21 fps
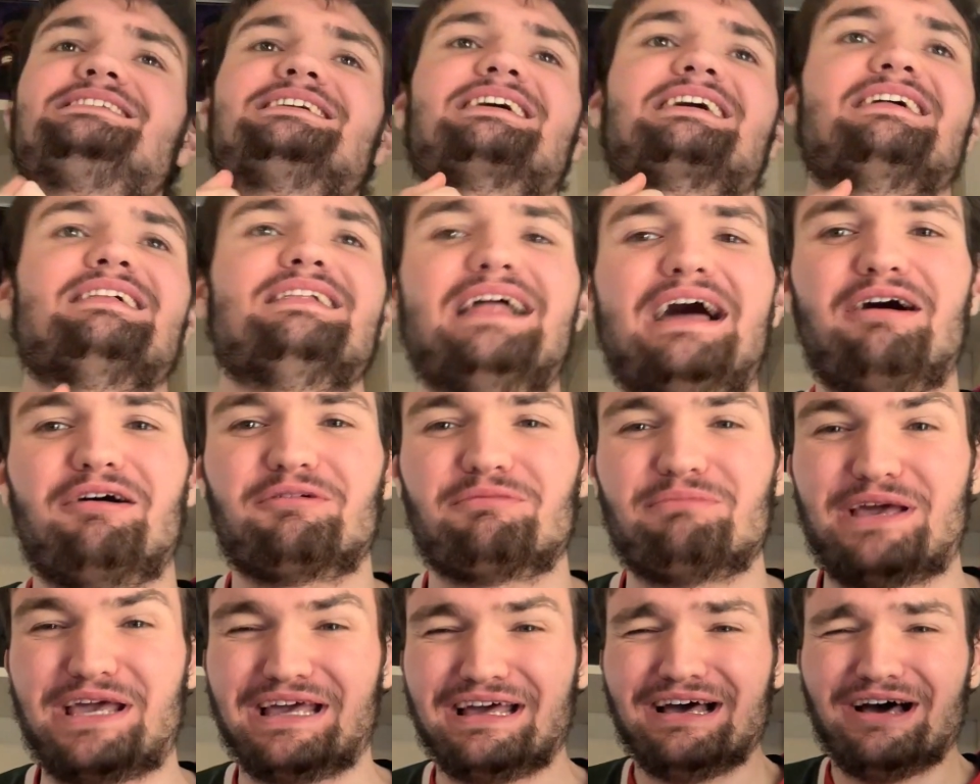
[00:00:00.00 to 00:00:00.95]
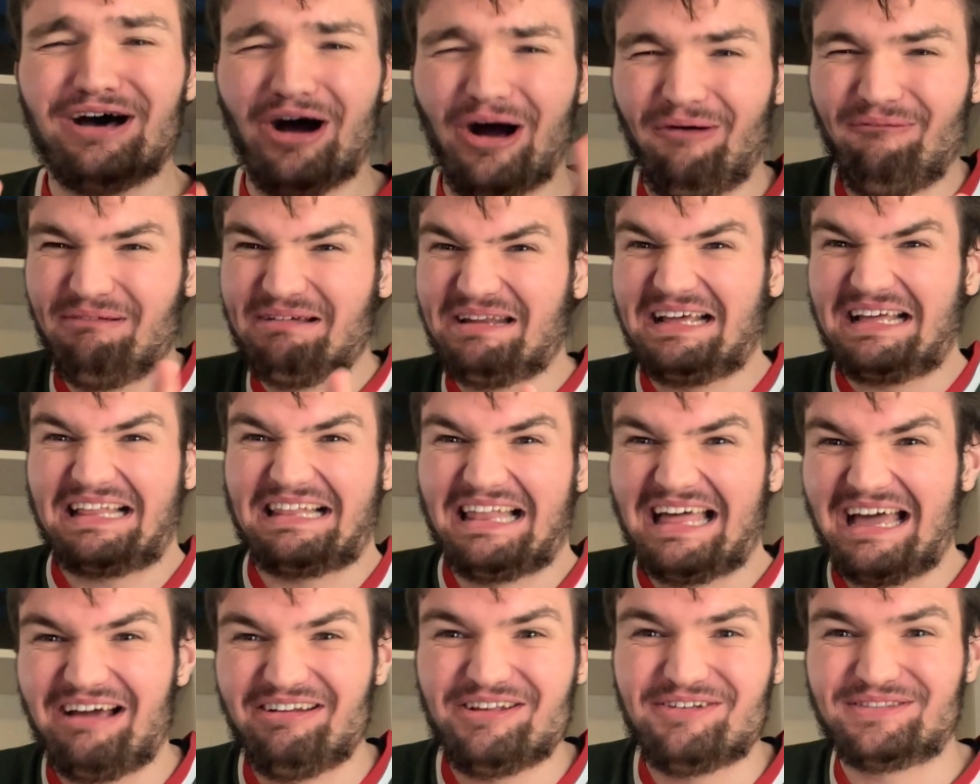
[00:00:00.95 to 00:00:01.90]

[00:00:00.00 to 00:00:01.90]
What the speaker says: to clown me. Oh, what a clown!